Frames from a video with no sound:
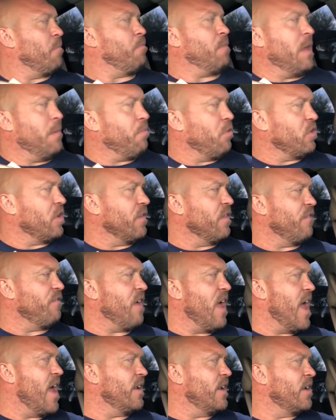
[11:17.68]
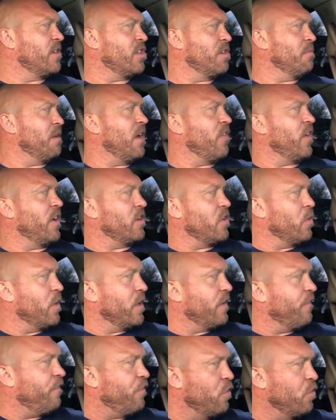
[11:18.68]
people in the van next to me, I think,
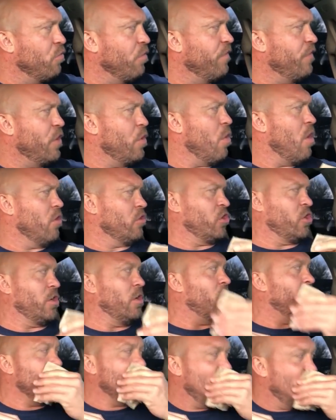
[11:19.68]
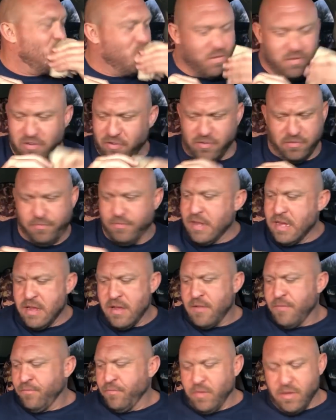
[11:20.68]
doing a food review also.
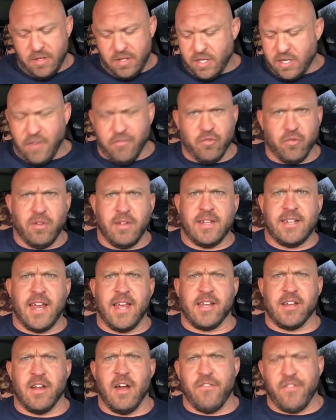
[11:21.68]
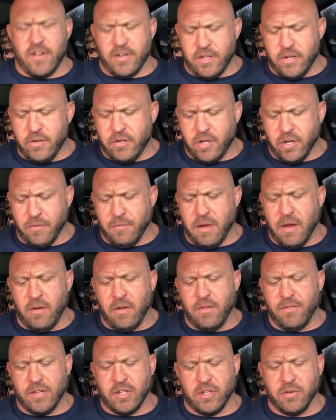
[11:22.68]
Stuff's really taking off on YouTube.
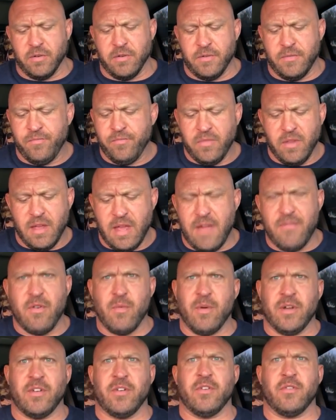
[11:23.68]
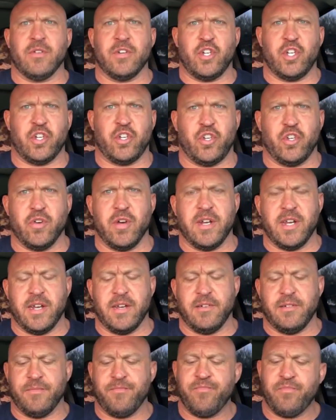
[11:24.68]
All of us are, everyone do it, just join
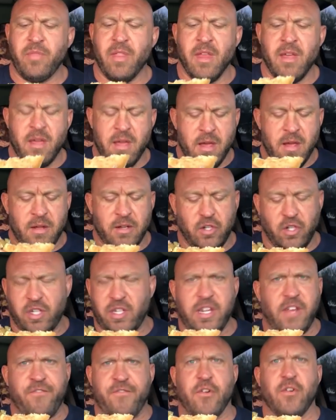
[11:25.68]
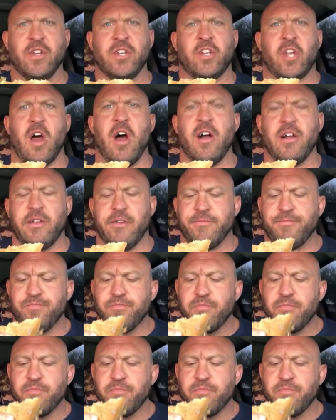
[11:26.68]
in. Just eat food and talk.